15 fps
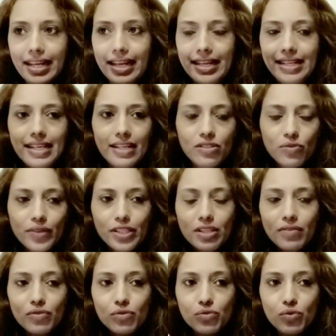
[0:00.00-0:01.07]
A. So
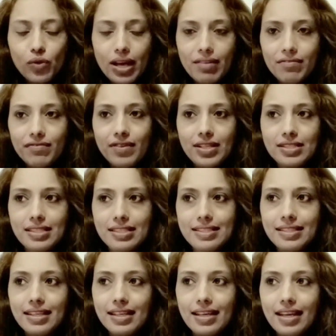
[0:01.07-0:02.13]
when you have to do
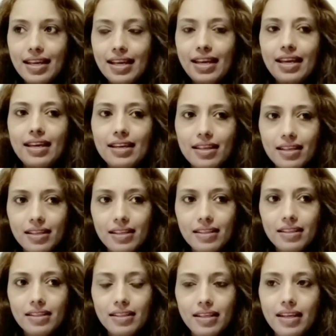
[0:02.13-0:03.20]
emphasis A
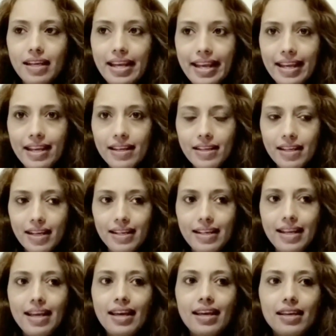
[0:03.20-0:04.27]

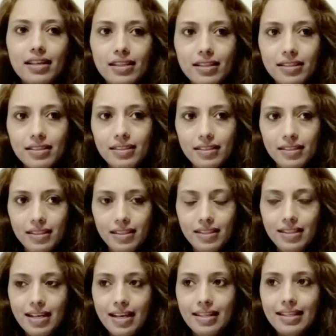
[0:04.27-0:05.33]
and A,
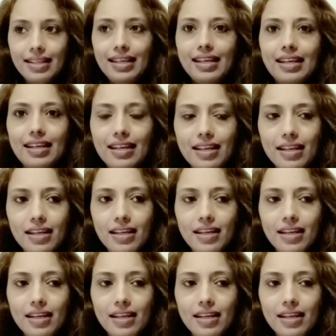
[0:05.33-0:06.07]
E and E.